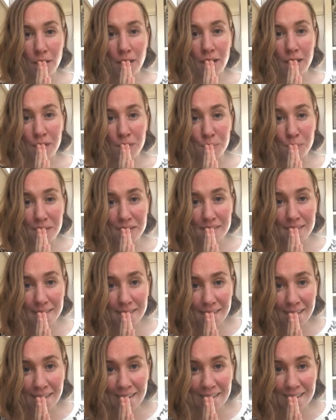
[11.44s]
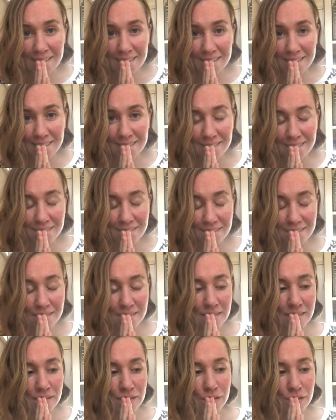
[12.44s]
I know what it's like
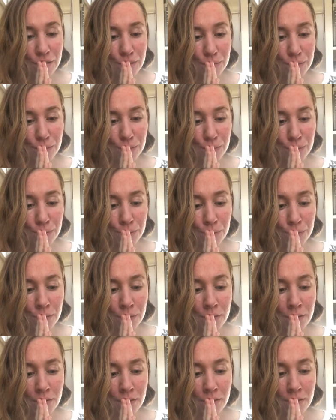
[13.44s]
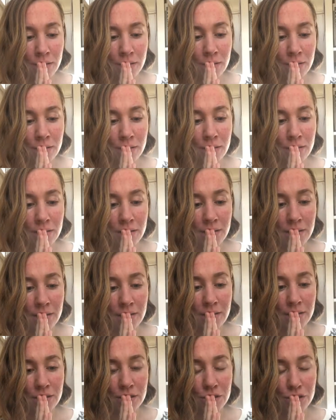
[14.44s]
to
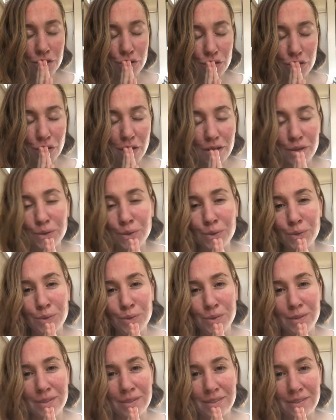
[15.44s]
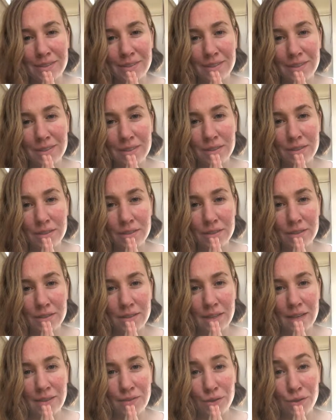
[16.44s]
struggle
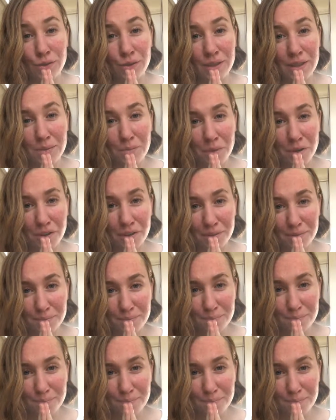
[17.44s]
to even look in the mirror.